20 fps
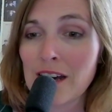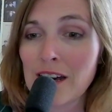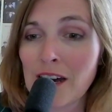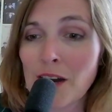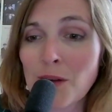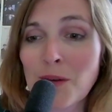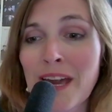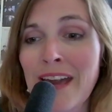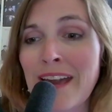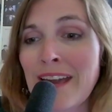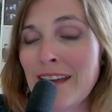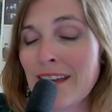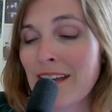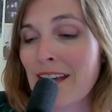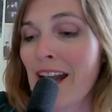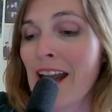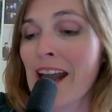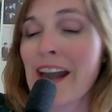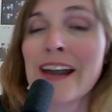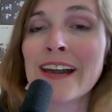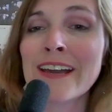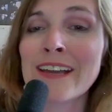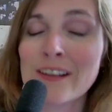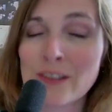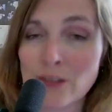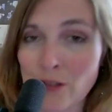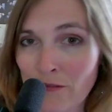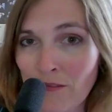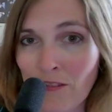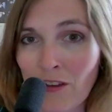Okay. I
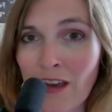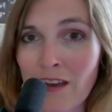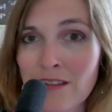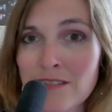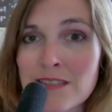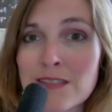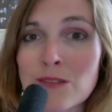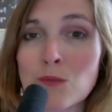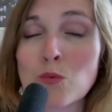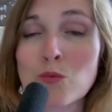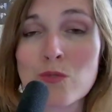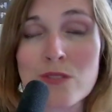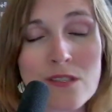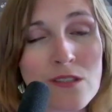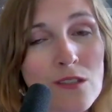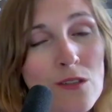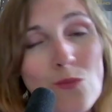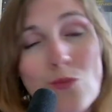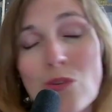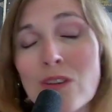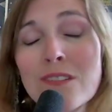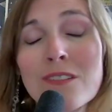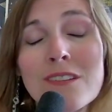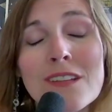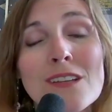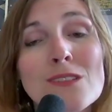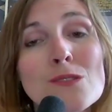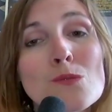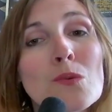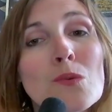love you guys and I will see you in the
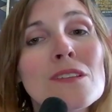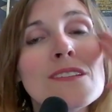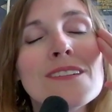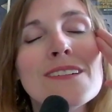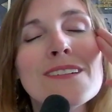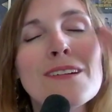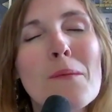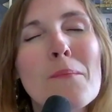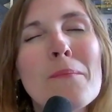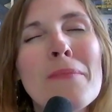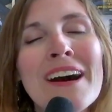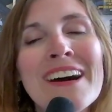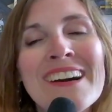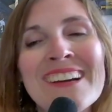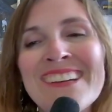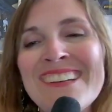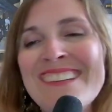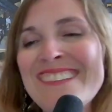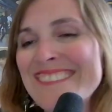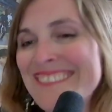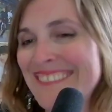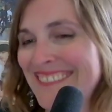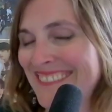next one. Bye!